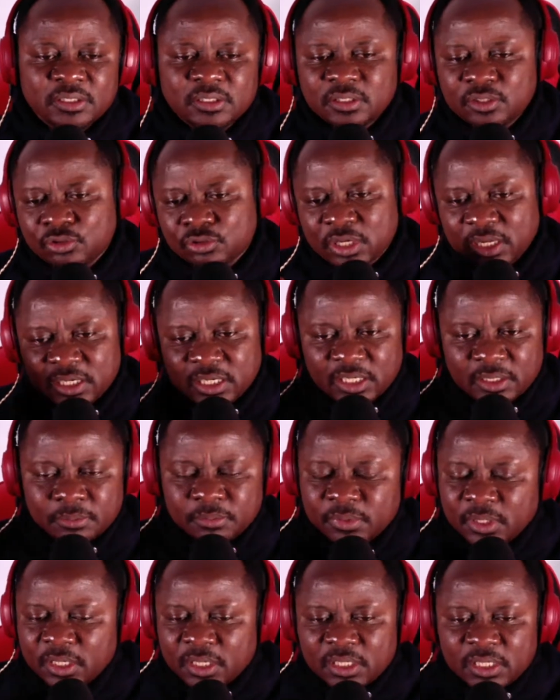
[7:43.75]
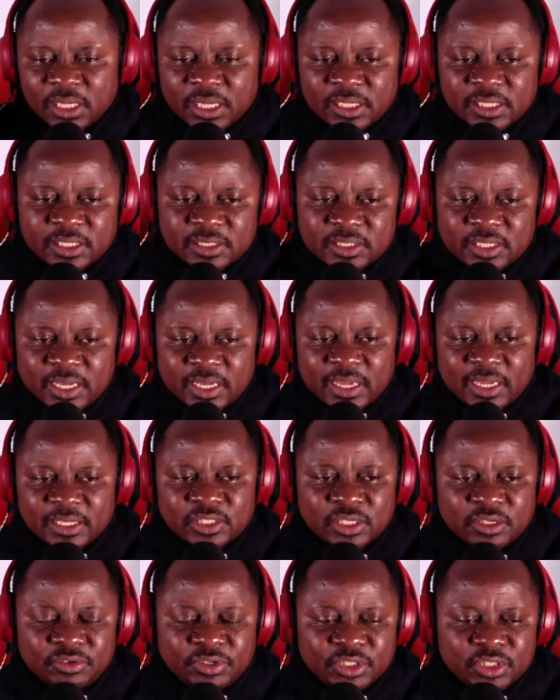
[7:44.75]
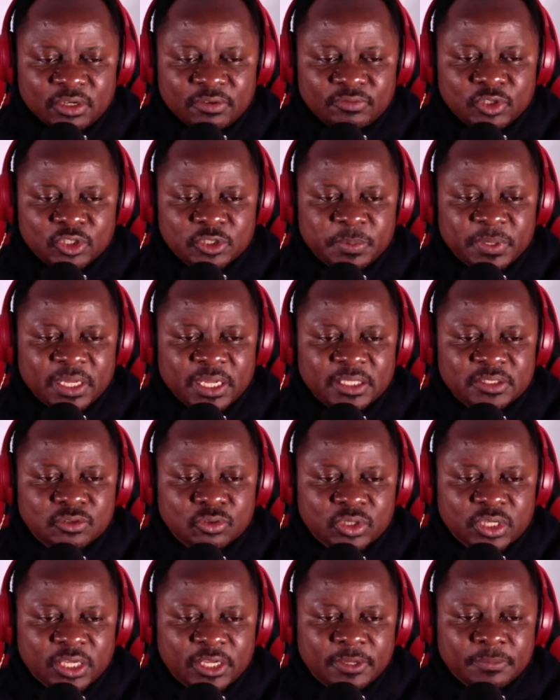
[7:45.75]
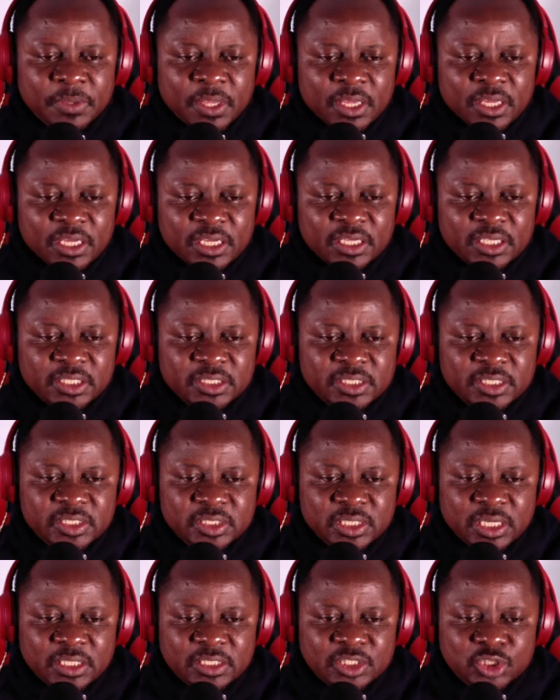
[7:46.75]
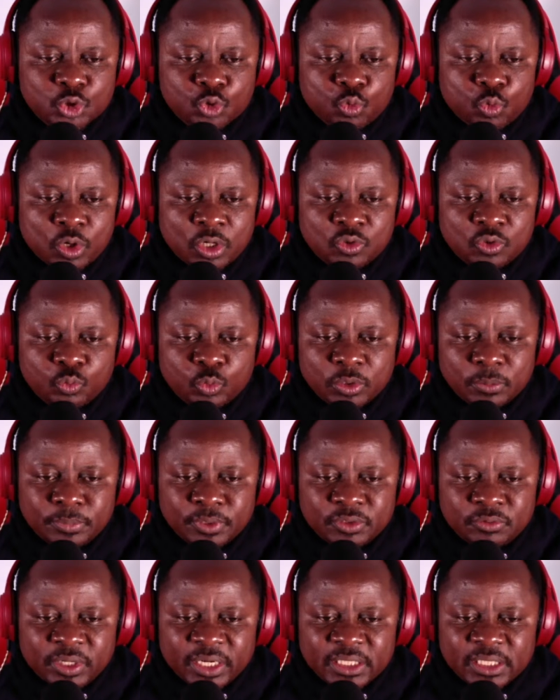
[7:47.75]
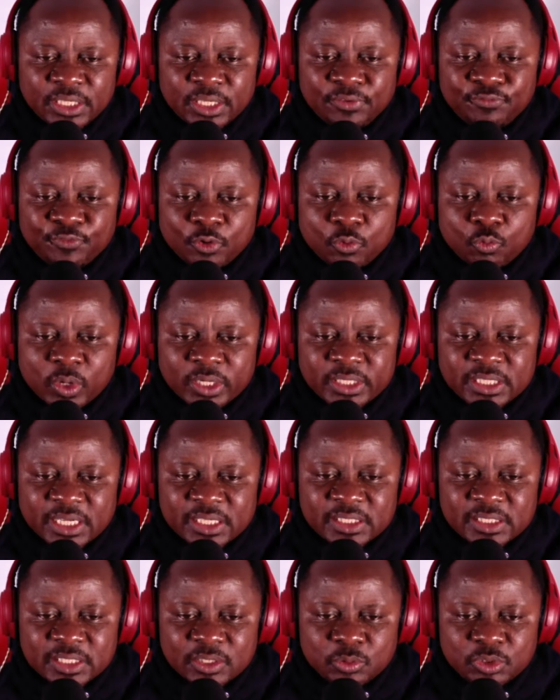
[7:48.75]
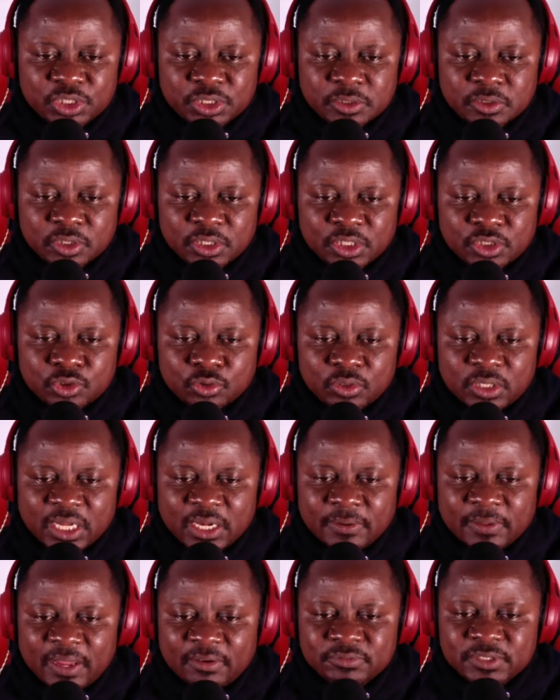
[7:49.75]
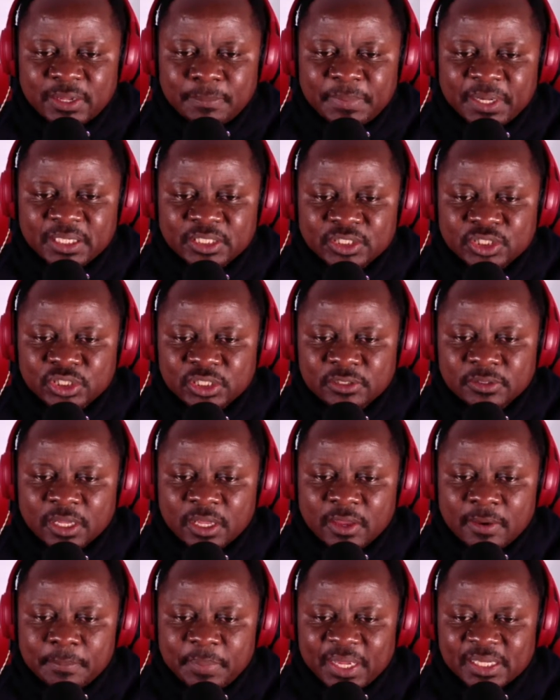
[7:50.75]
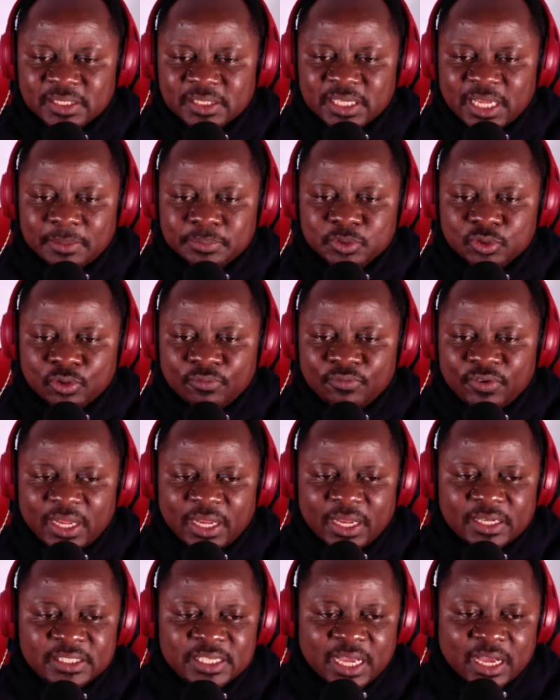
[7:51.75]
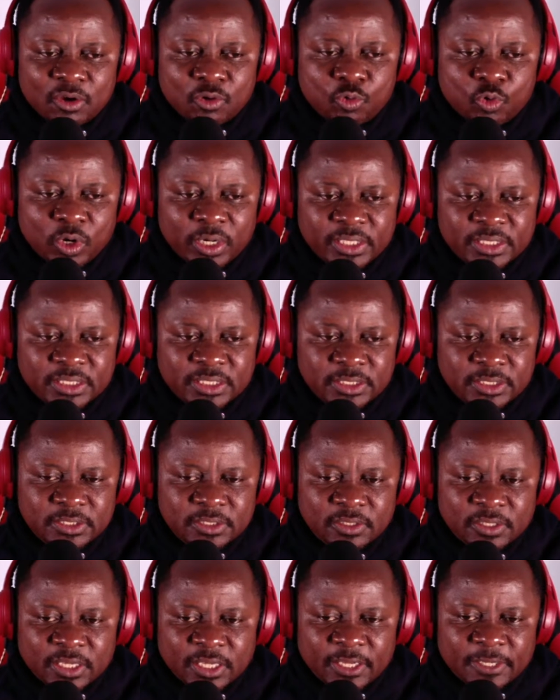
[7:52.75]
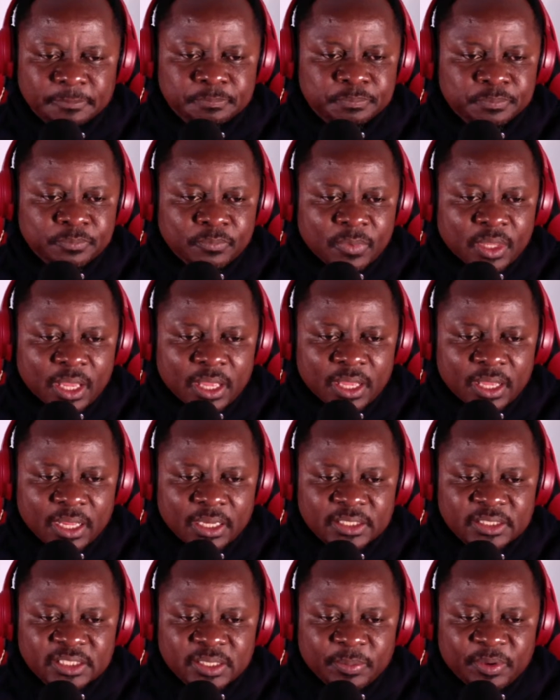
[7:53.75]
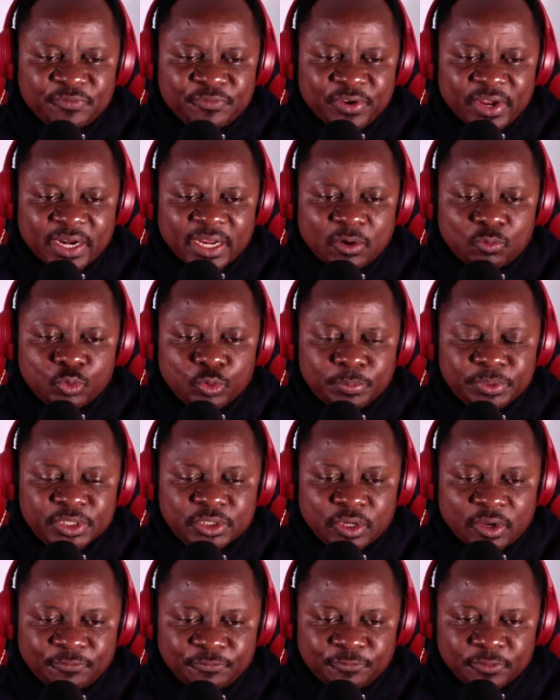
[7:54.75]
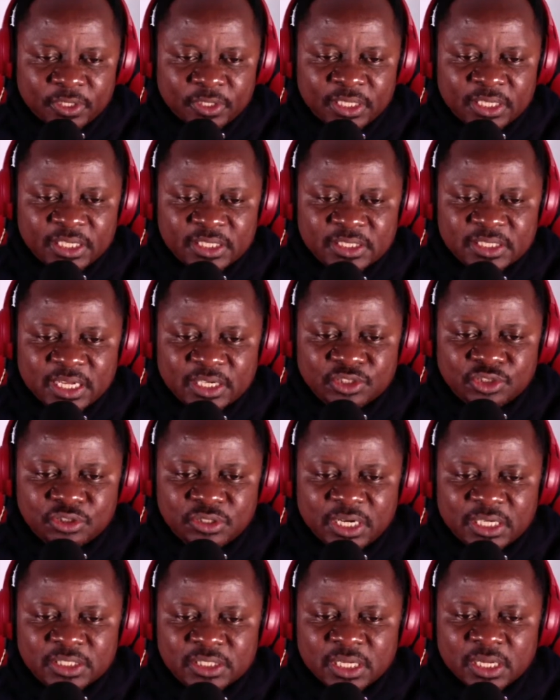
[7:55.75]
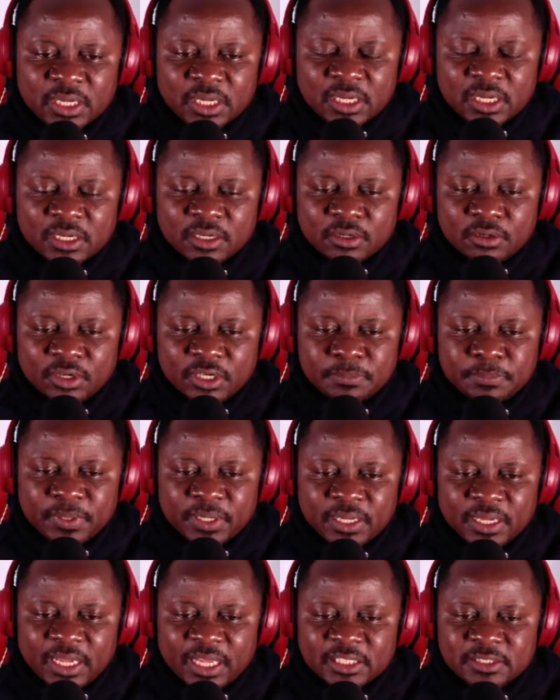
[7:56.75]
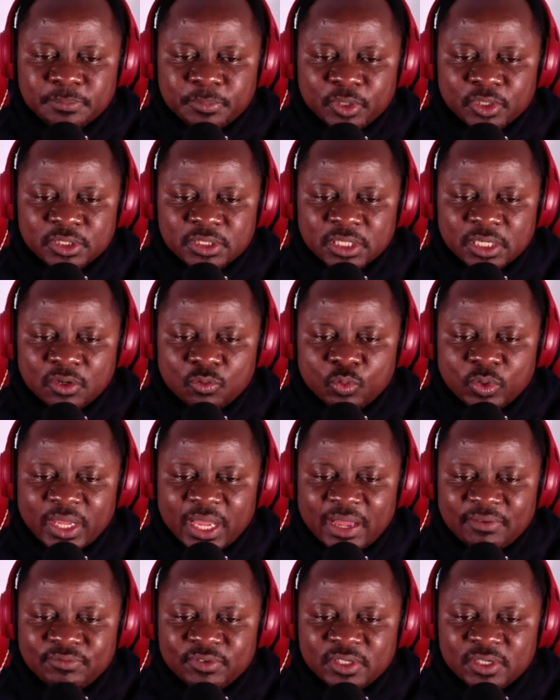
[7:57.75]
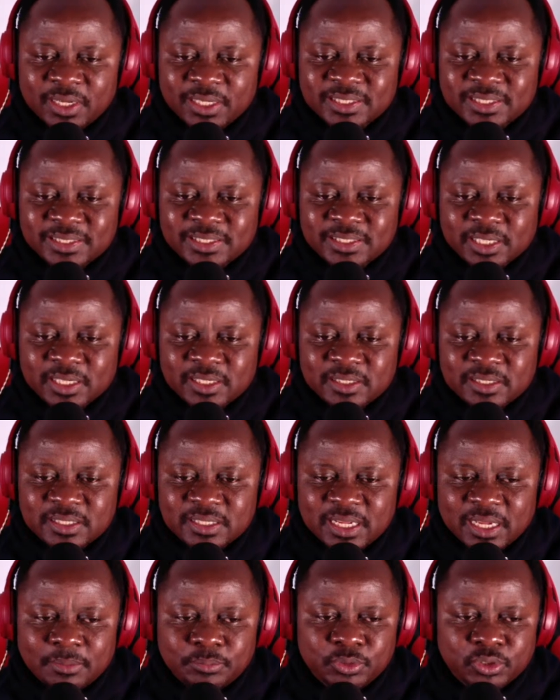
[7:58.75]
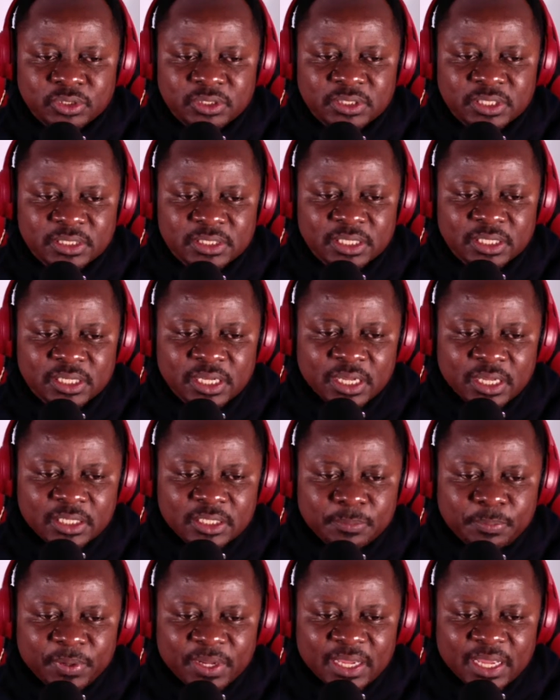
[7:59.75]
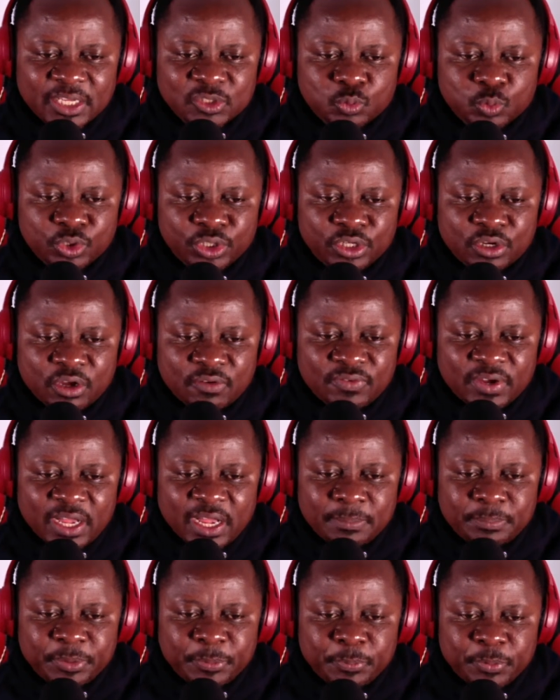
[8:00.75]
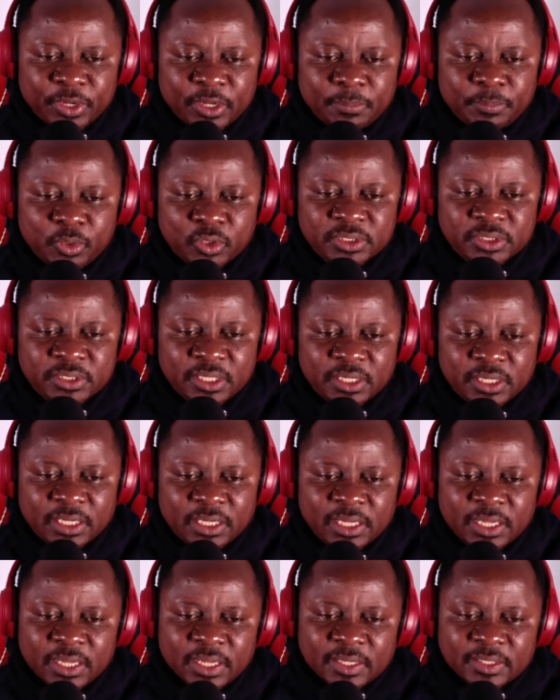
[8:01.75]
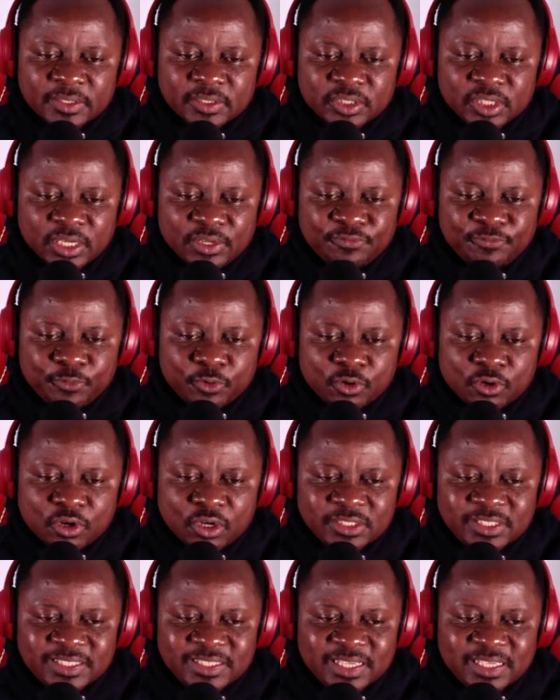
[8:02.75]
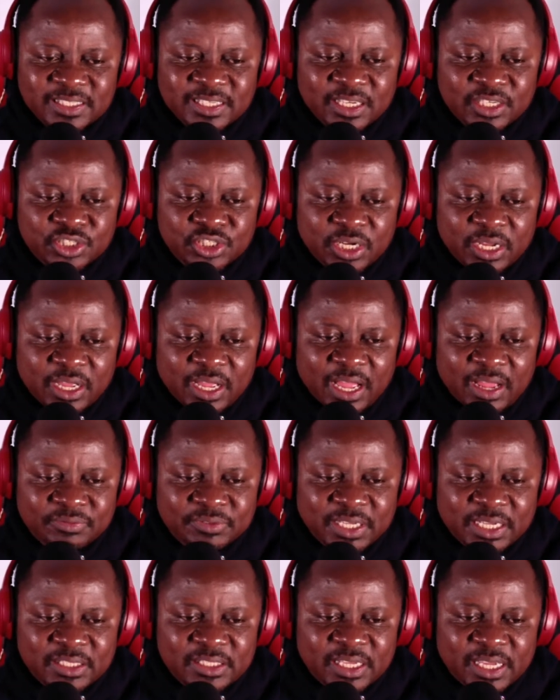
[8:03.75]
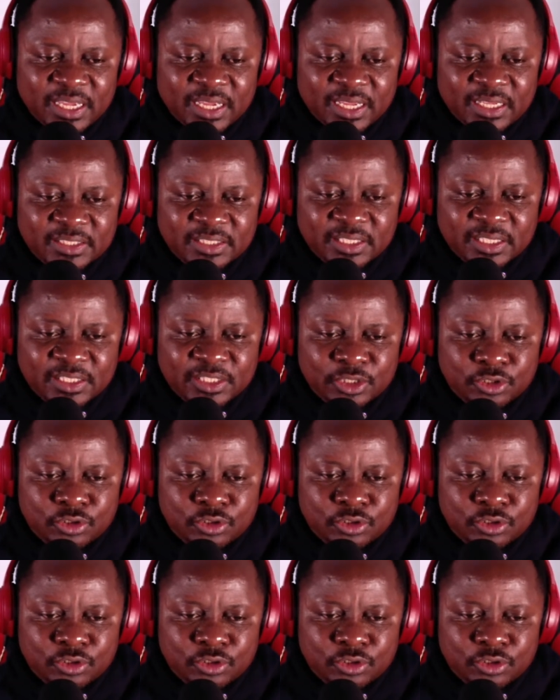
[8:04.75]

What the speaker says: You can name an entire generation of those players. Okay, he insisted this squad will be ready for Wednesday, which is today's showdown, after banishing past doubts over their quality. Okay, the semi-final will be tough against Nigeria's great players, but we have nothing to lose now, Bruce stated. The players will recover and prepare, but staying focused is essential. After years in the